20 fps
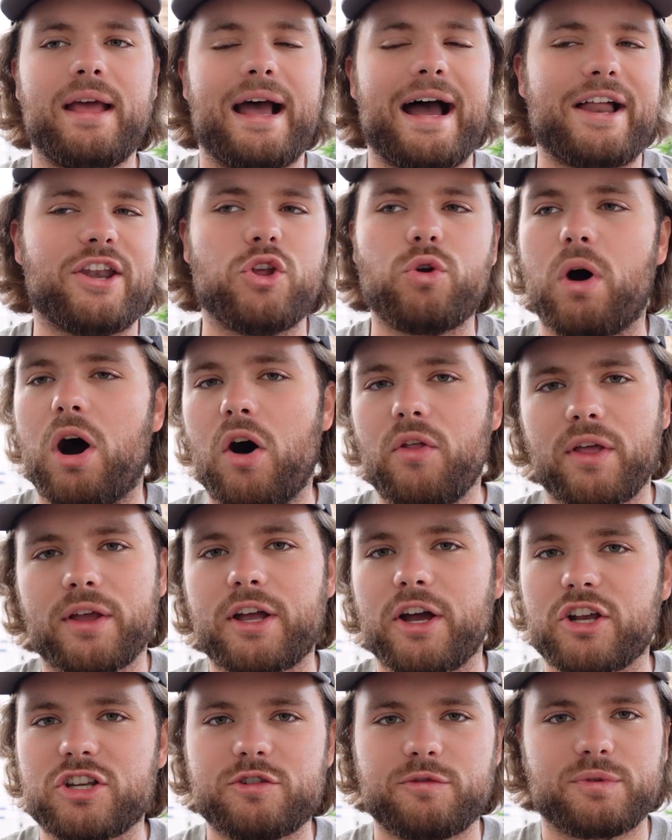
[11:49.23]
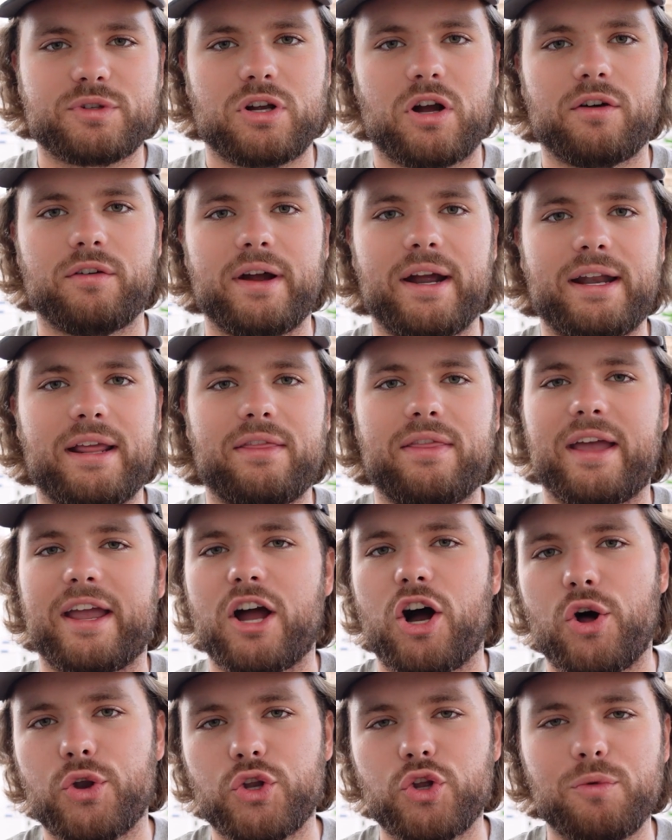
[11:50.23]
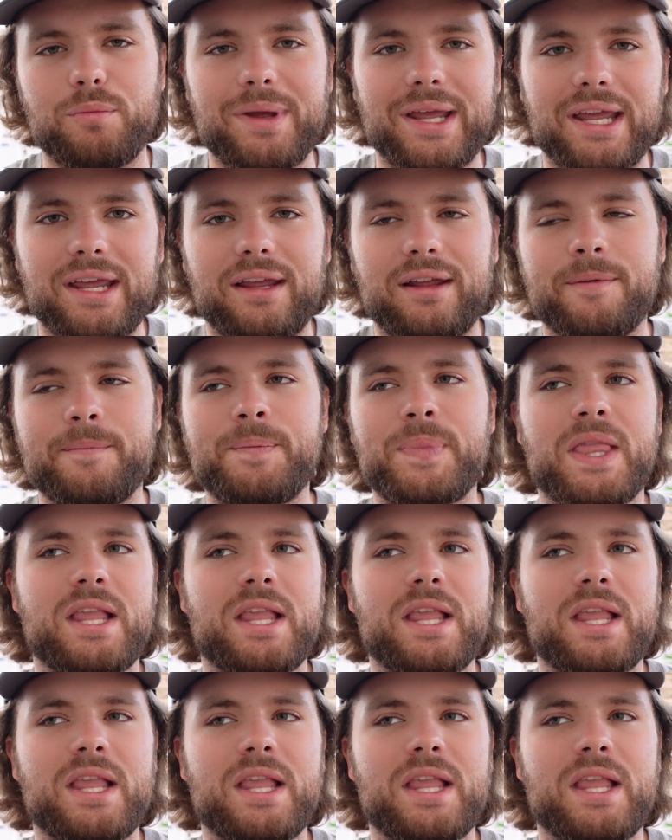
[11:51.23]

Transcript: i knew all the customers already they all knew me